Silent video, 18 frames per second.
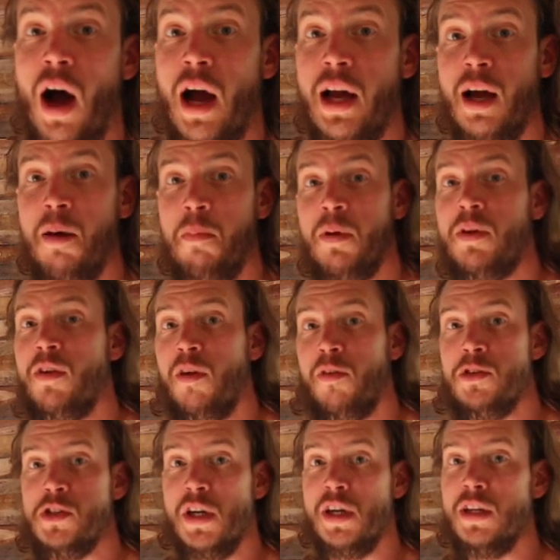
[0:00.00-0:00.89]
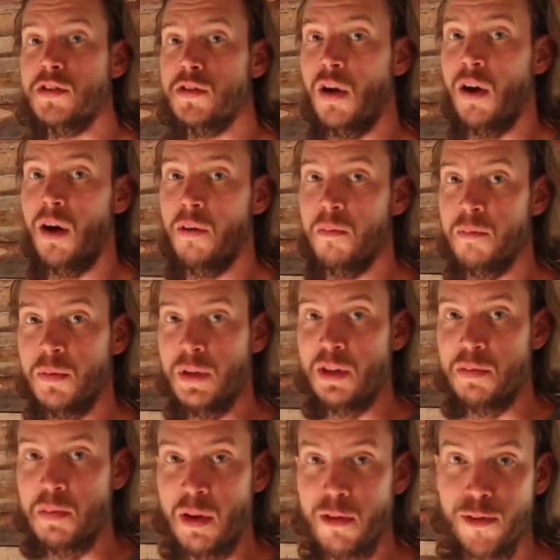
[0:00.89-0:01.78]
I got myself a chainsaw.
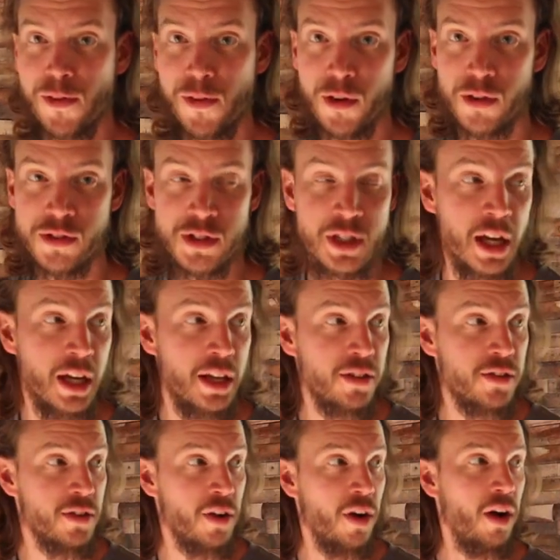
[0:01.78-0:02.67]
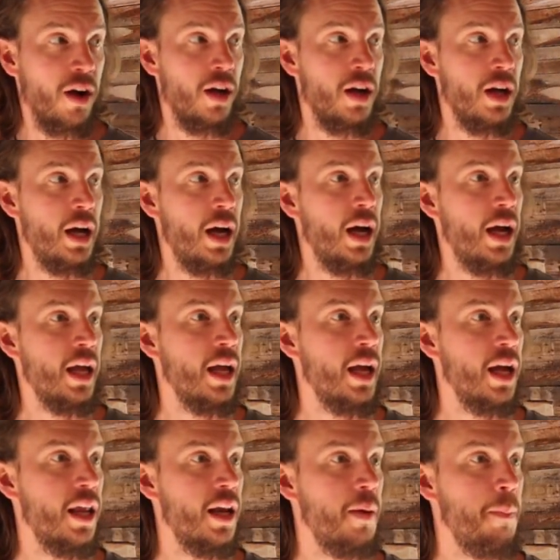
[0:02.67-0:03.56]
This is my first chainsaw. I
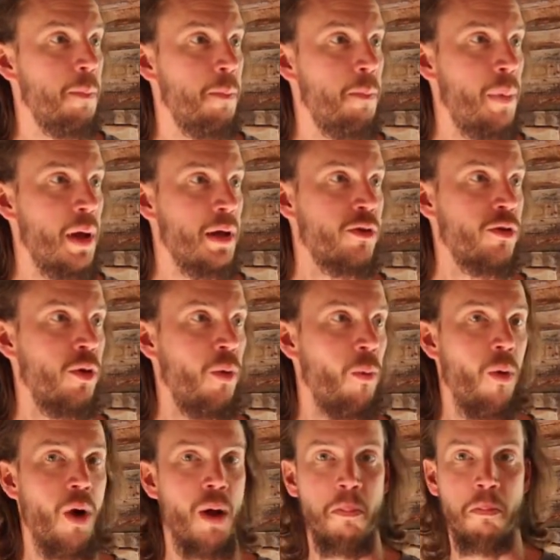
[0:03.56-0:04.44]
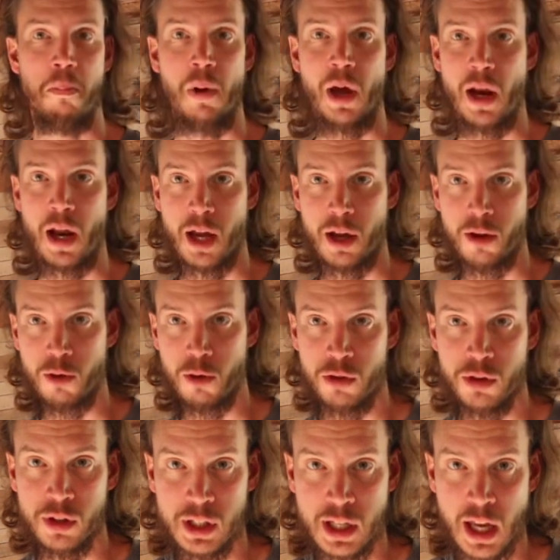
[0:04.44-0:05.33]
had a petrol one, but I
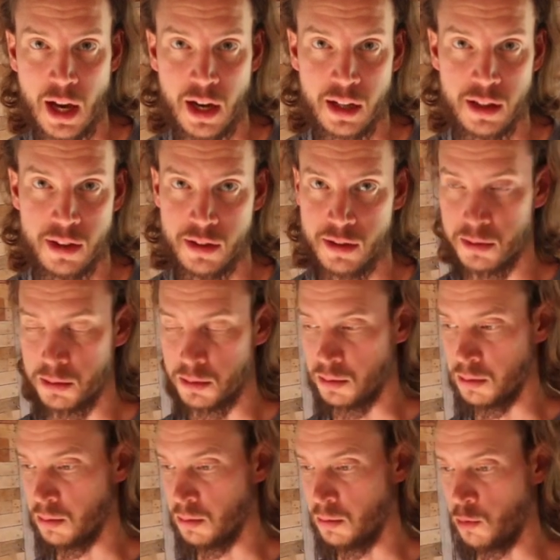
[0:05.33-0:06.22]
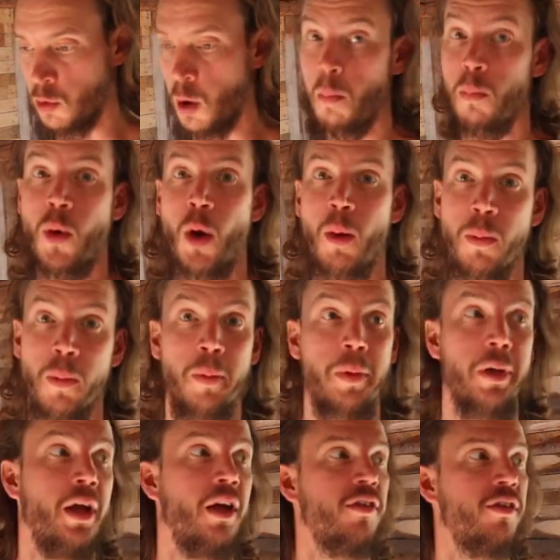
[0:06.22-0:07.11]
couldn't get it to run
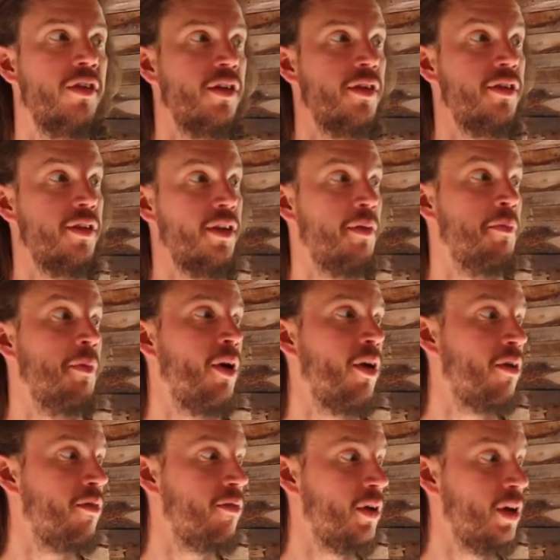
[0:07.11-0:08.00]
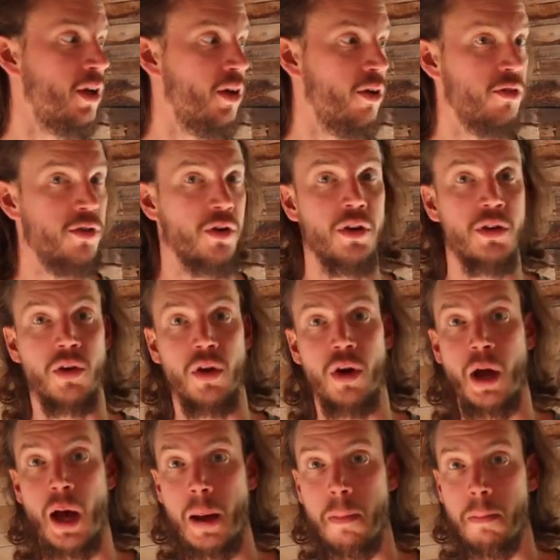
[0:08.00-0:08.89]
properly, as you can see in my other video. So I
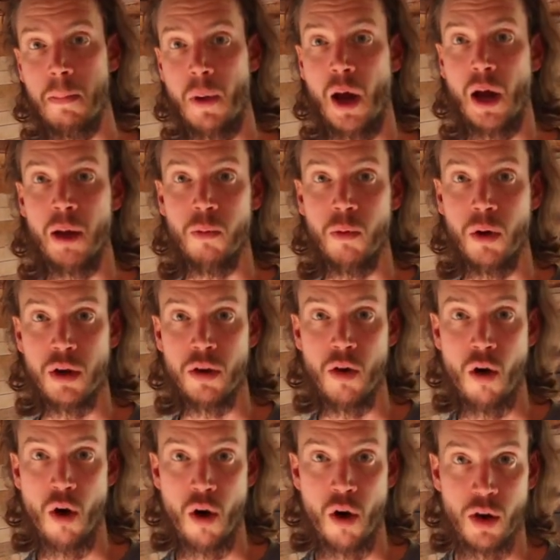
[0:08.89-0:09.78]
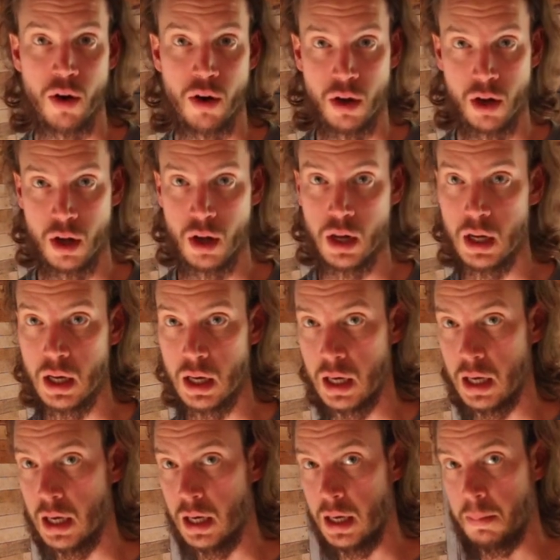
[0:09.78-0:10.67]
thought I'd buy one on
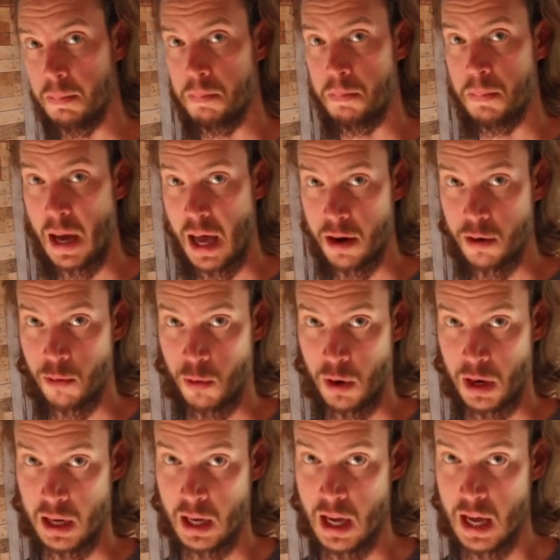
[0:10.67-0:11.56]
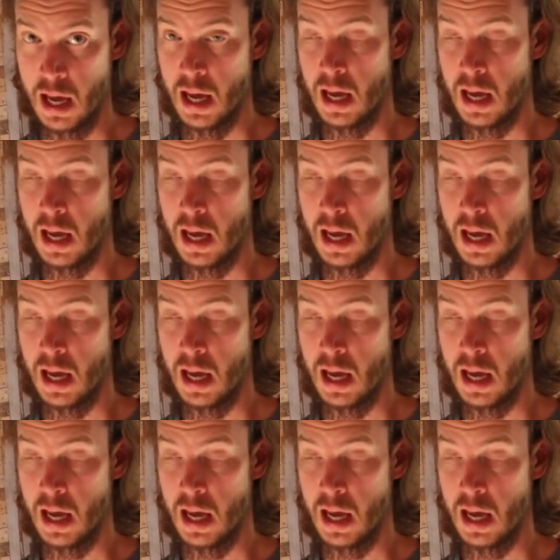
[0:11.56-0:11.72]
battery.